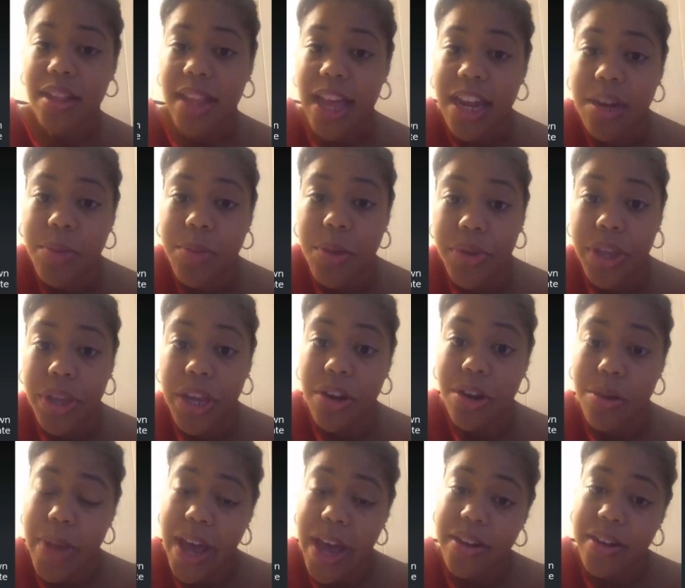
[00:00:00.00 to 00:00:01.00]
that a lot of people
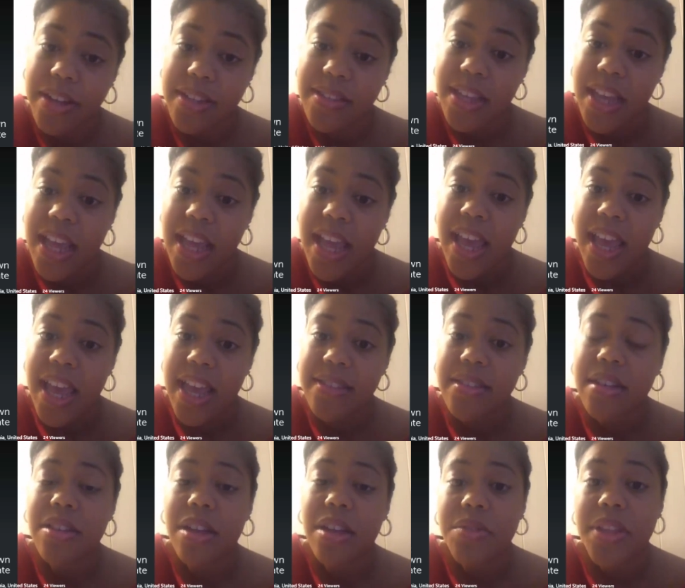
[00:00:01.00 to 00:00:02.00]
hear about. It's
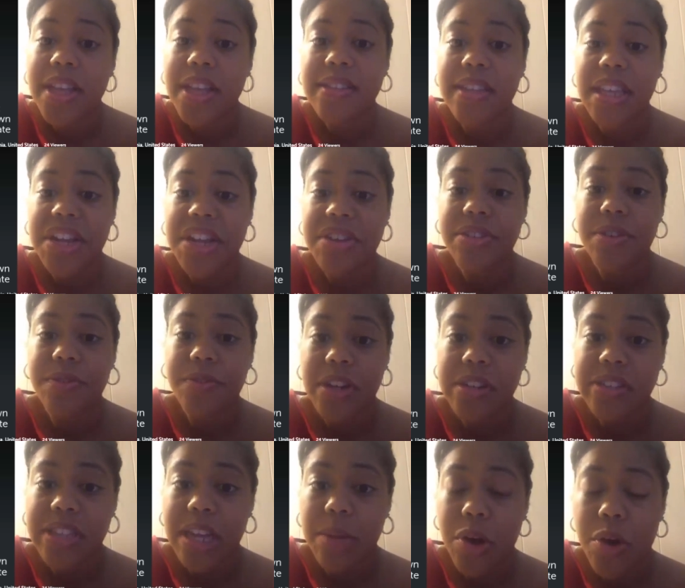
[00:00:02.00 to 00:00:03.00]
a loan that's geared to
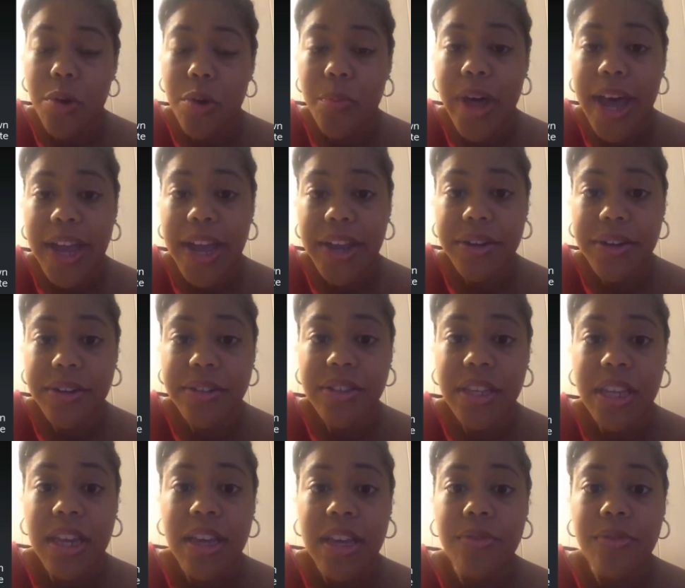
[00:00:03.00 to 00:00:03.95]
first-time home buyers,